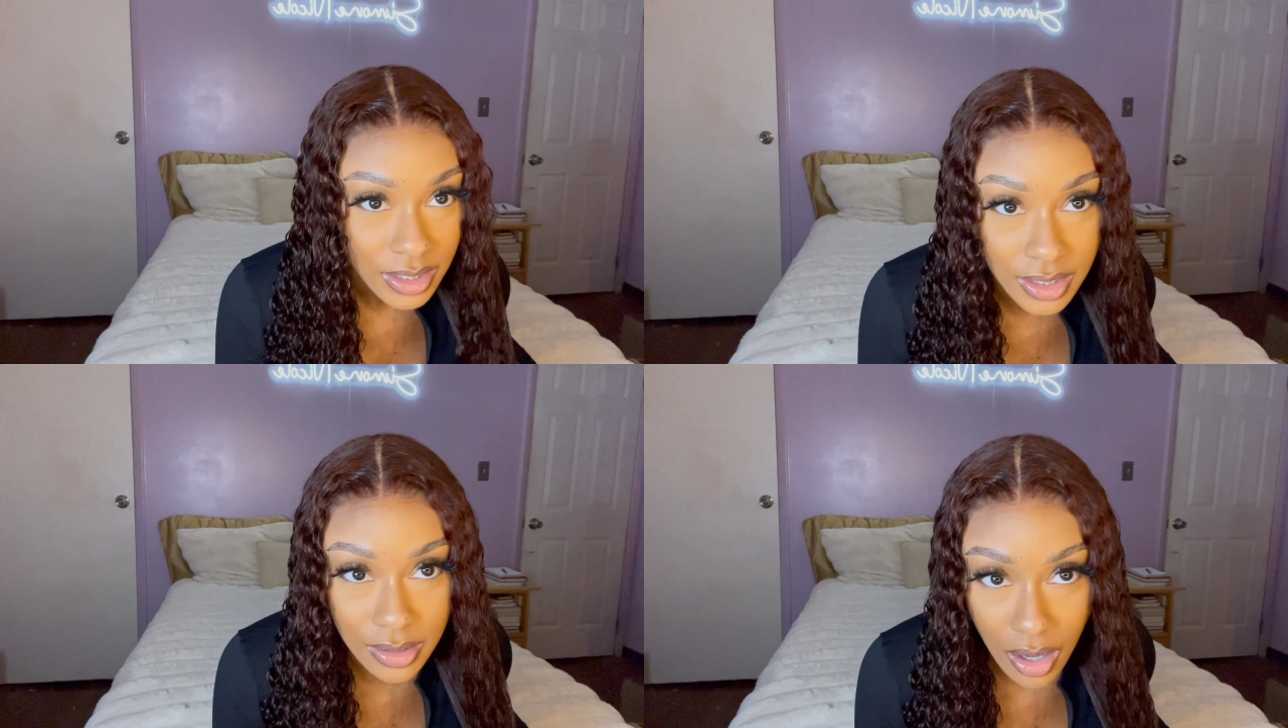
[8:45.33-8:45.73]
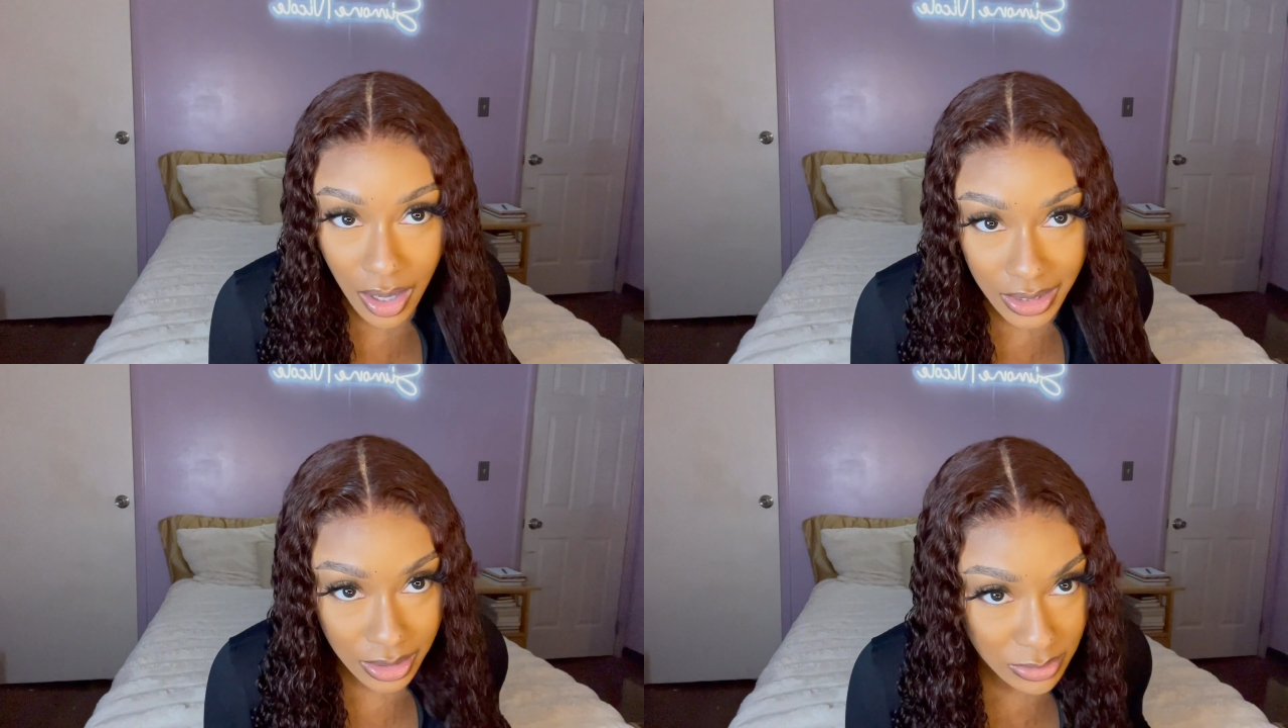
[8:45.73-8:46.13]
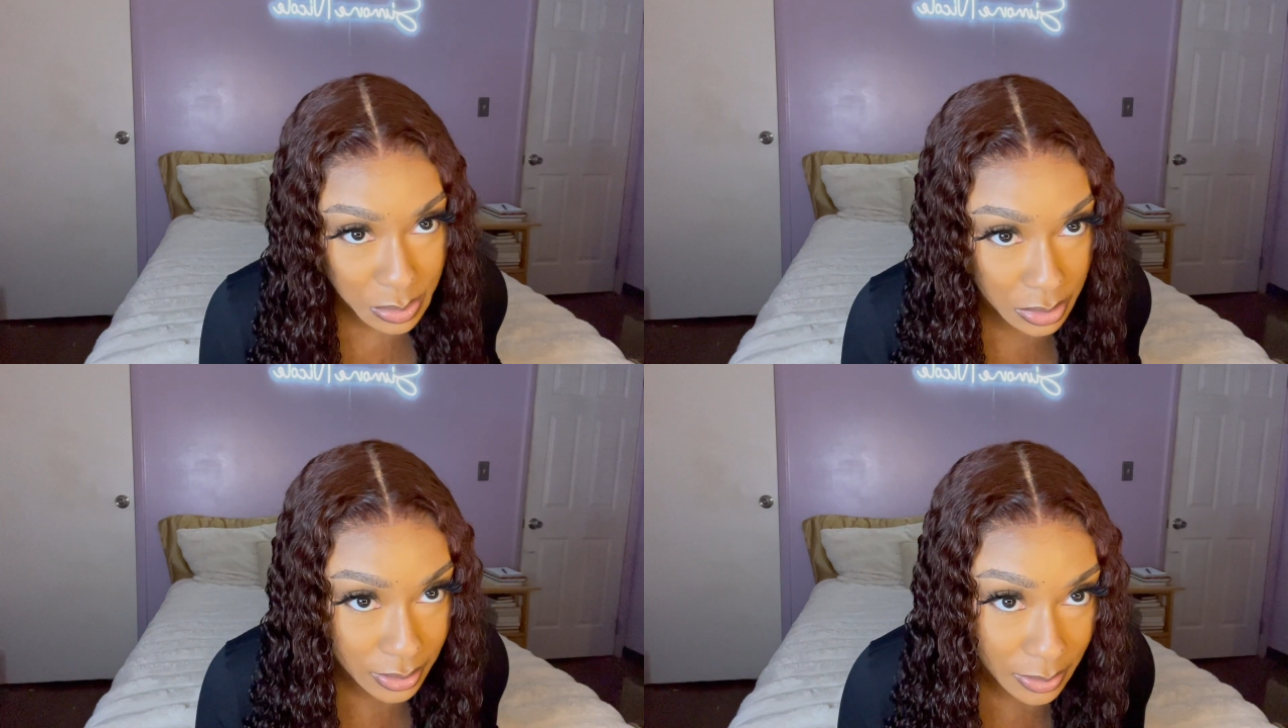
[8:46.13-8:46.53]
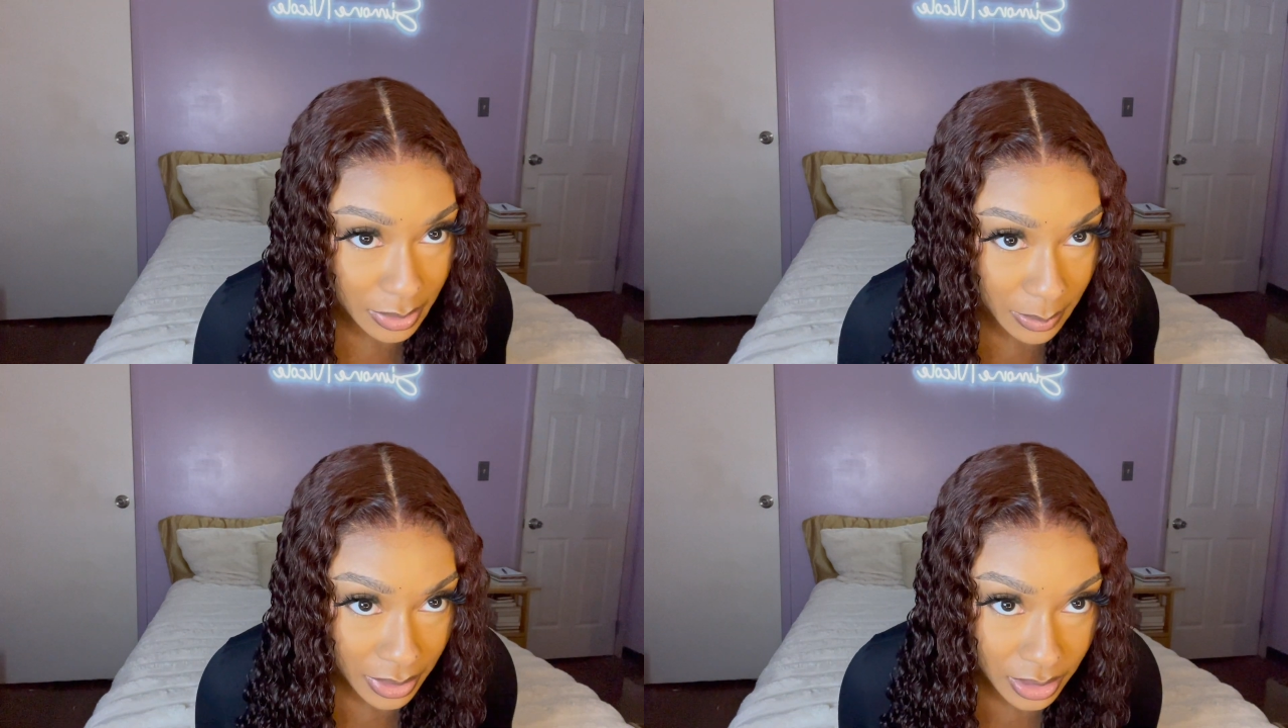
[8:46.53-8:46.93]
and all I did was put a little bit
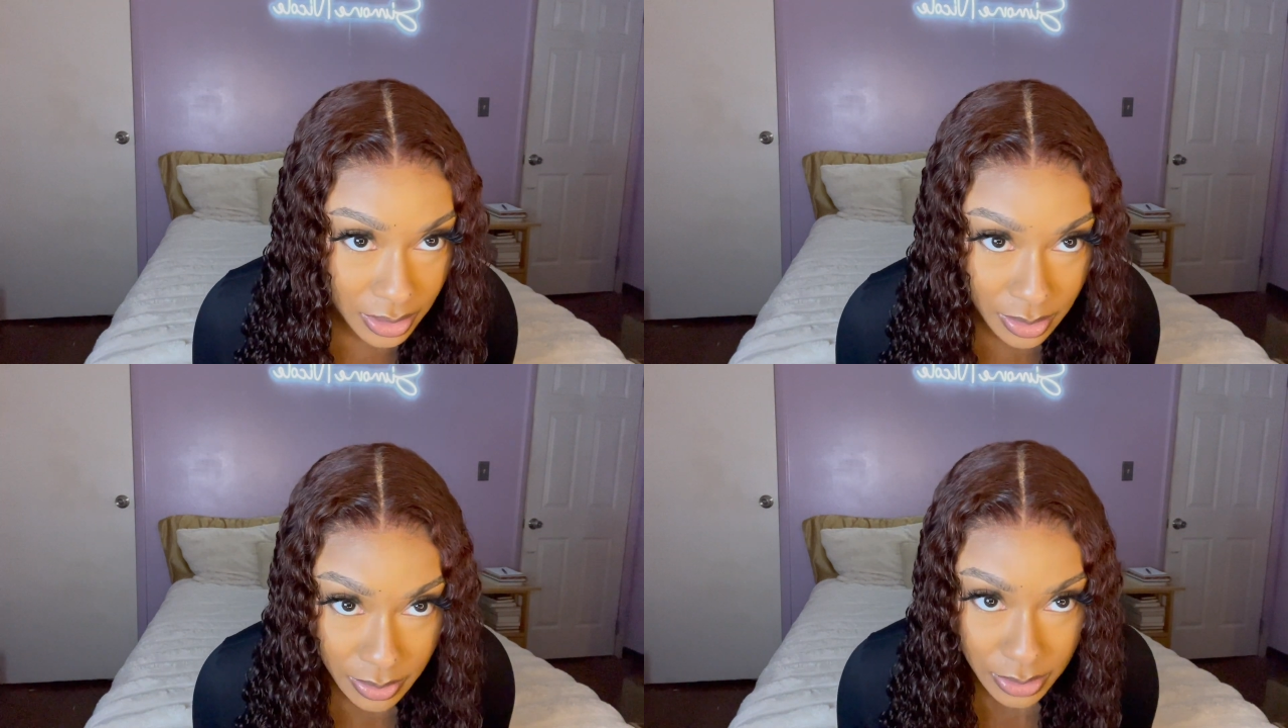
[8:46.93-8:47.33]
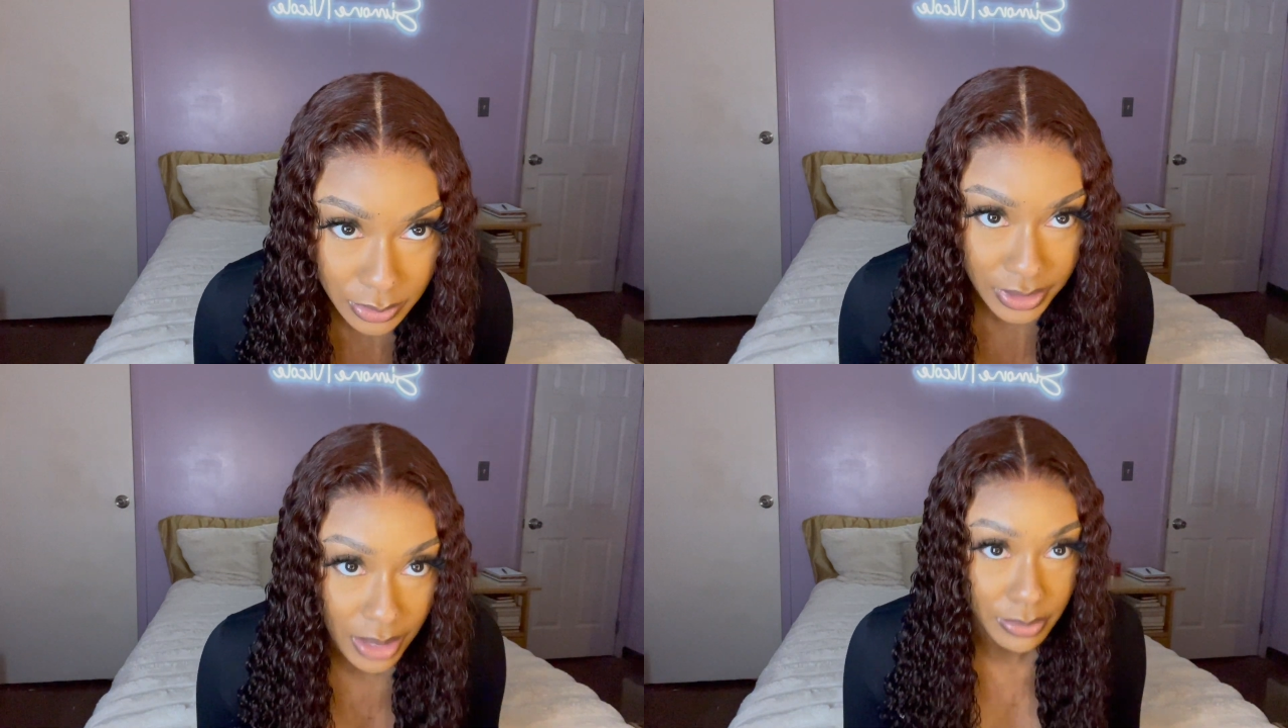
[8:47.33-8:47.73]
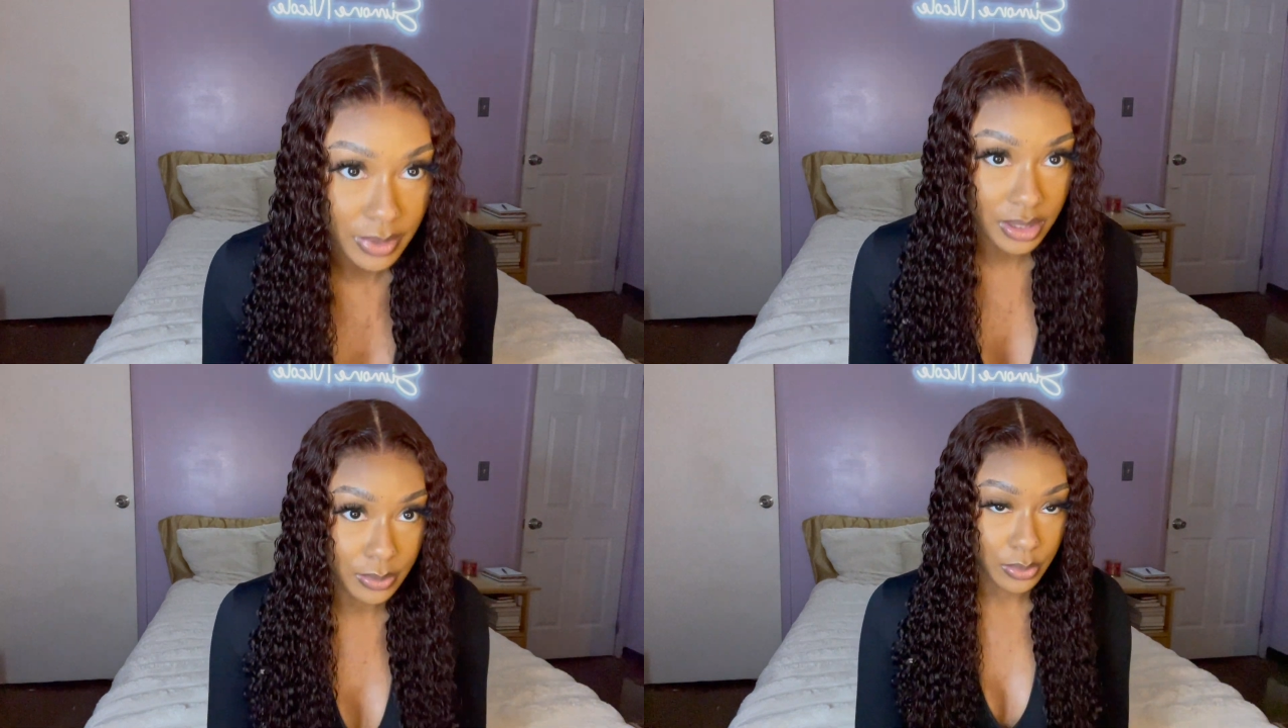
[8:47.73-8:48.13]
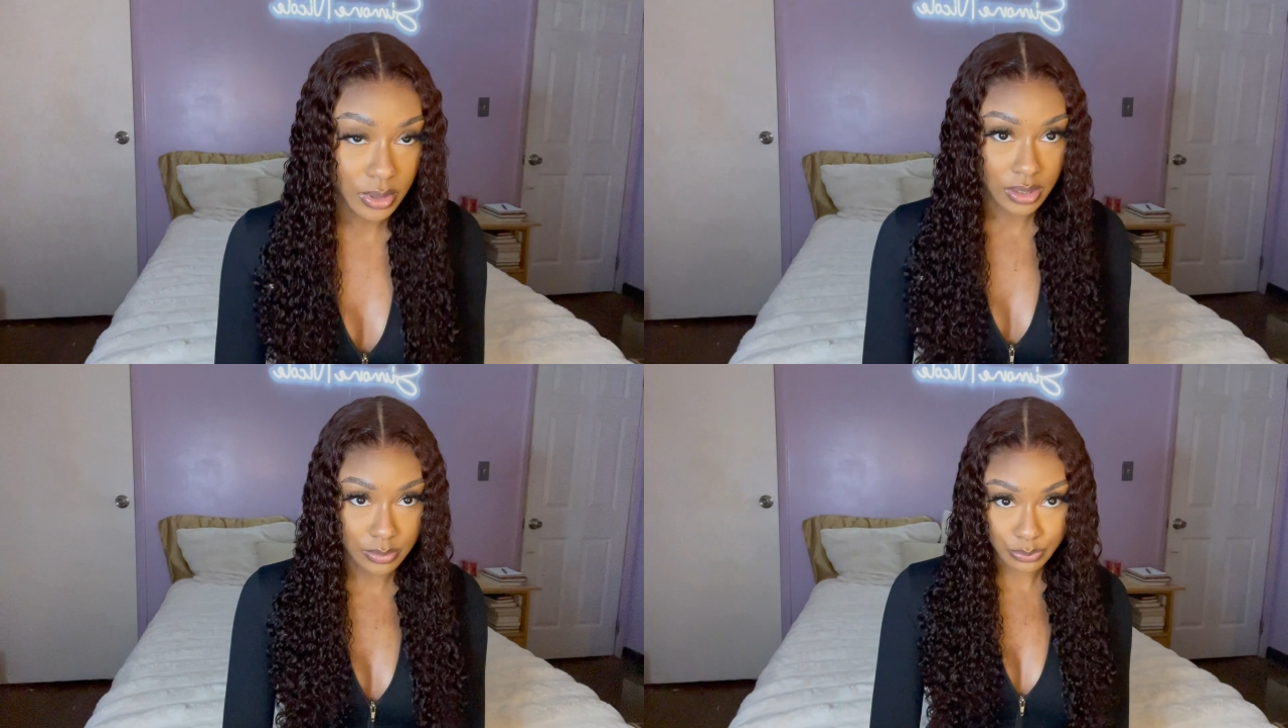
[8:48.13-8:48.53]
of makeup, a little dab of makeup on
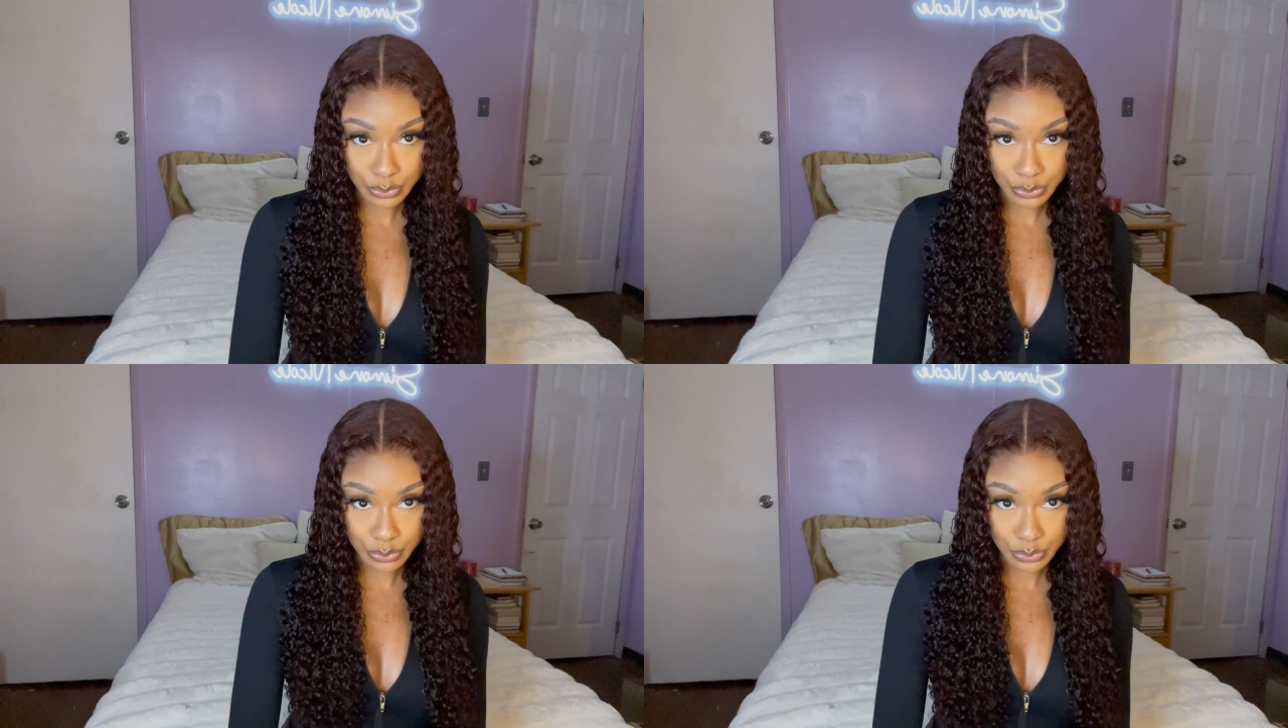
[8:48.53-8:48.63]
it.